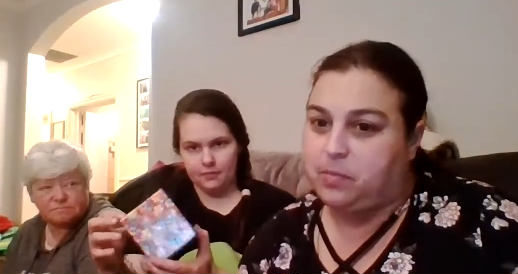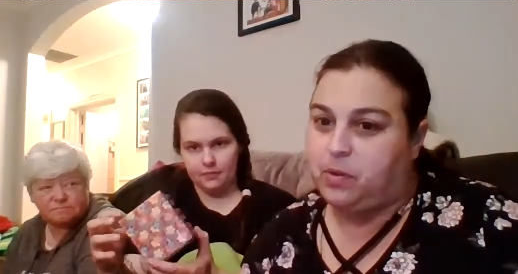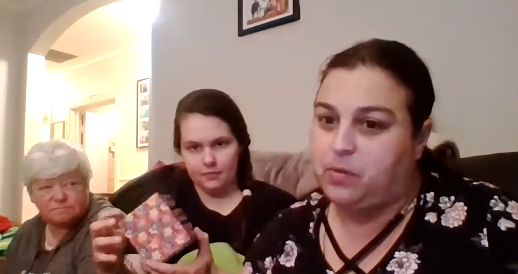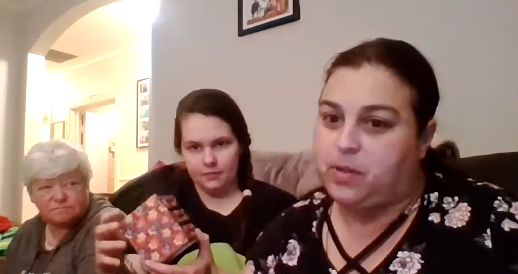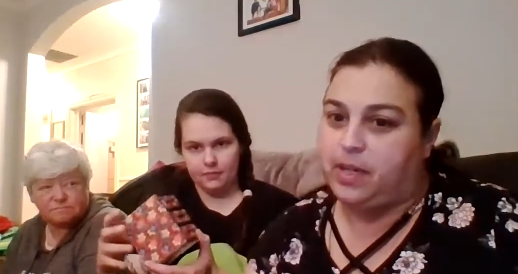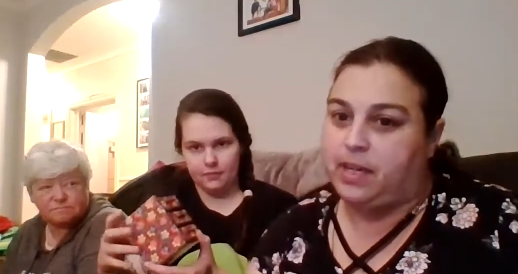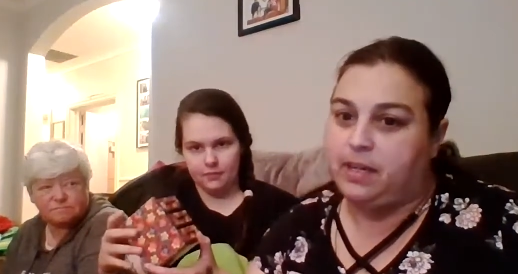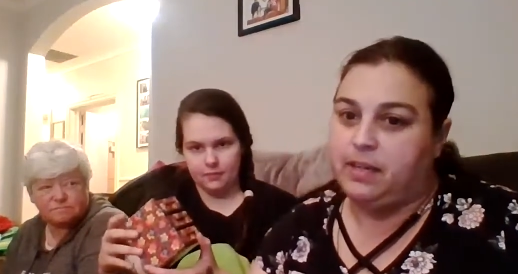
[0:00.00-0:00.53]
Speaker 1: you
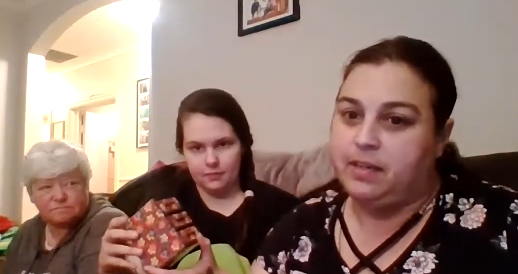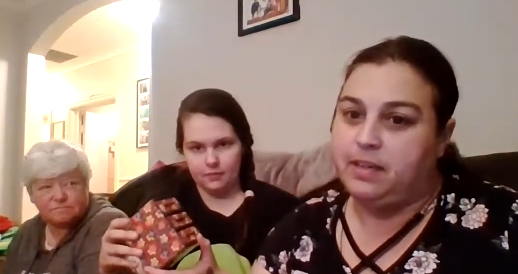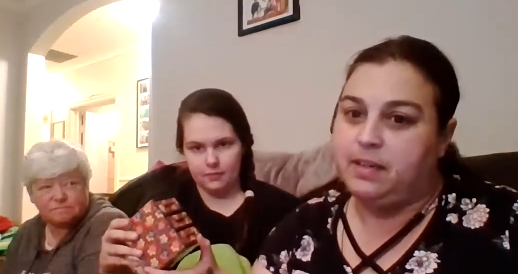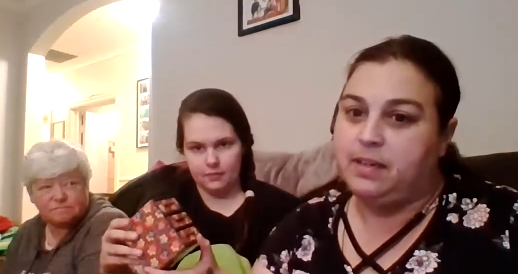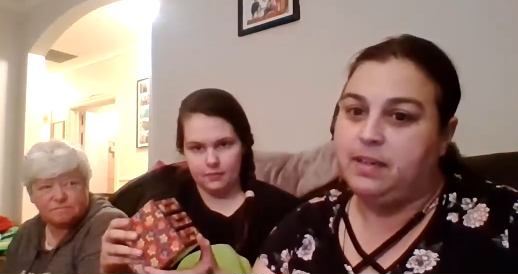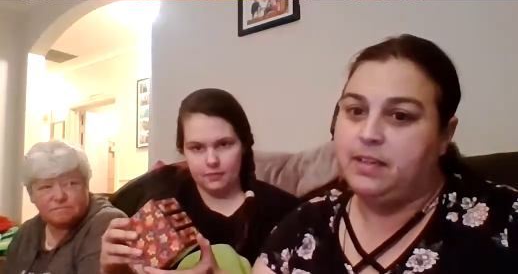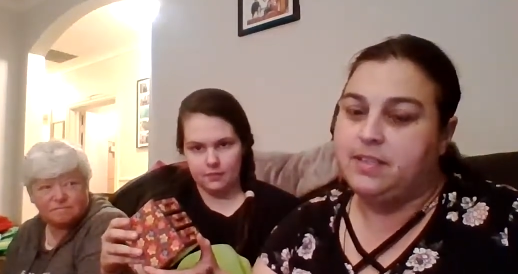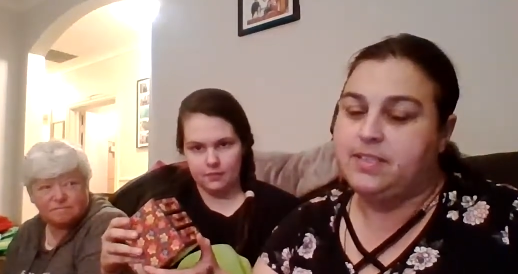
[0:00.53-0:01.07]
broke it.
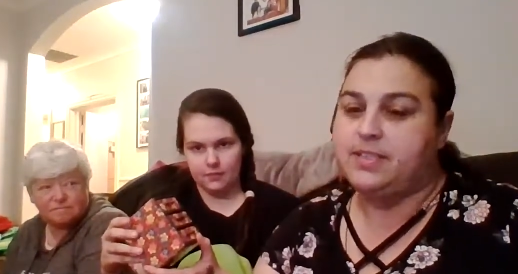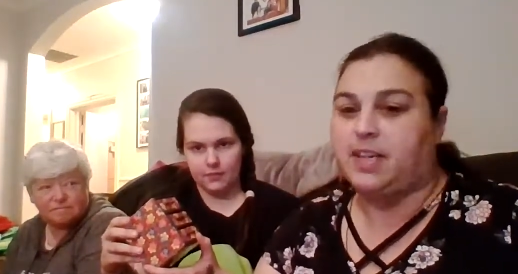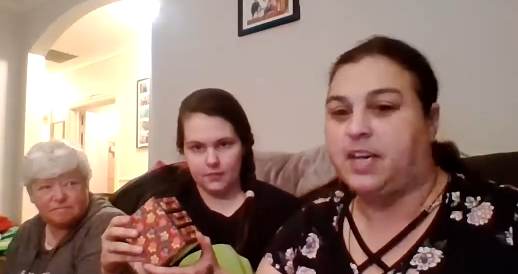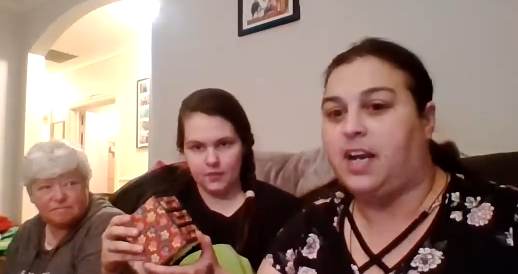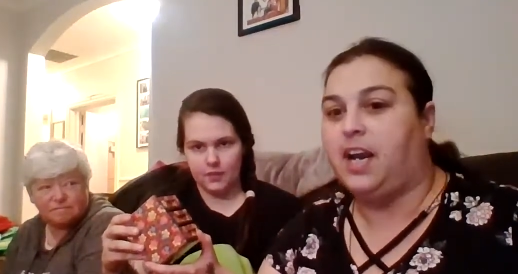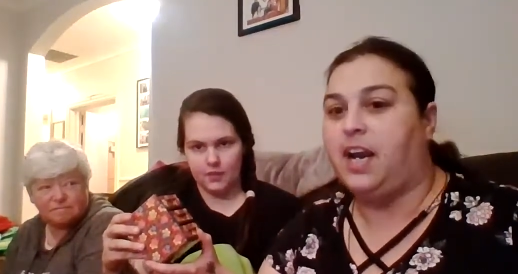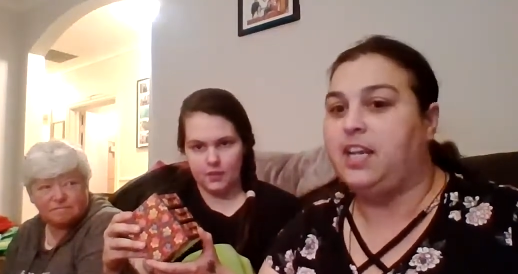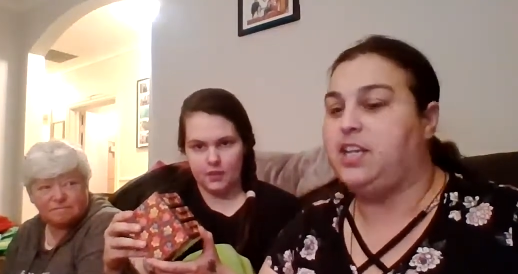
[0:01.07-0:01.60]

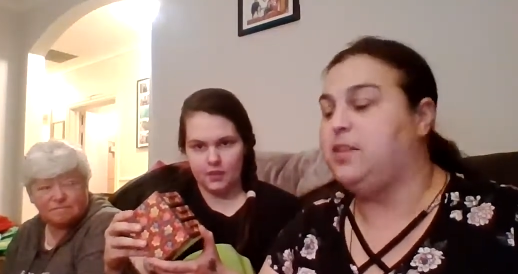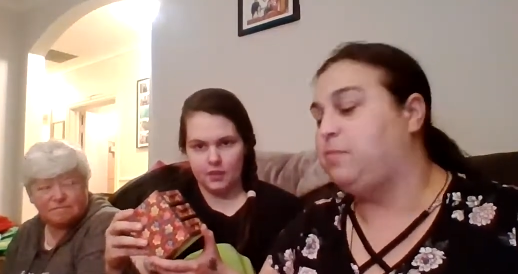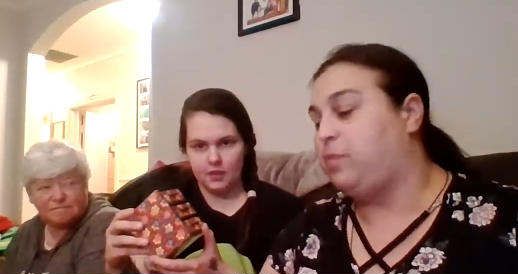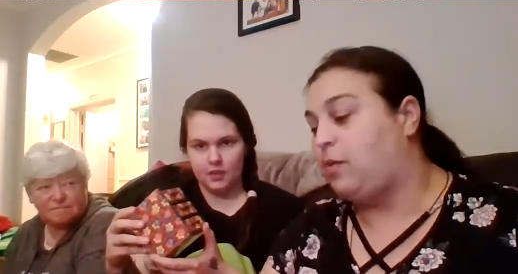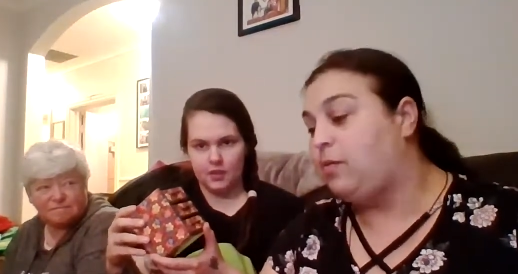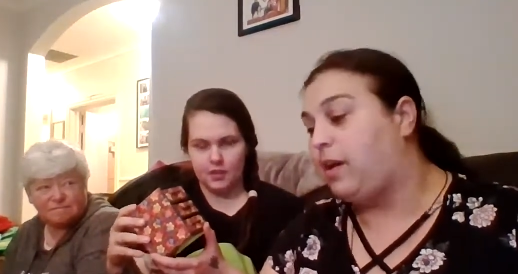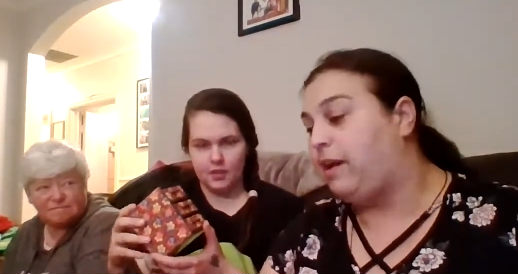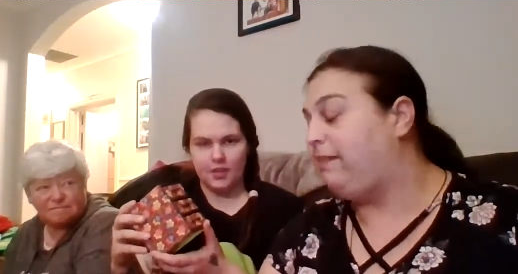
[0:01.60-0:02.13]
Sucka, you
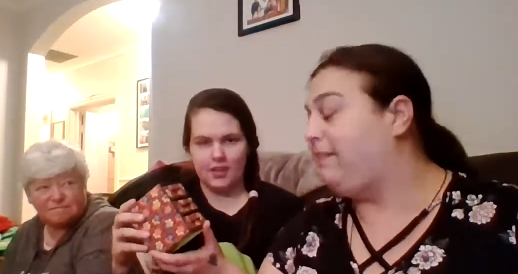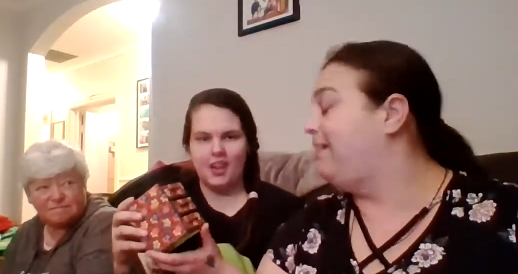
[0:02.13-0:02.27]
broke it."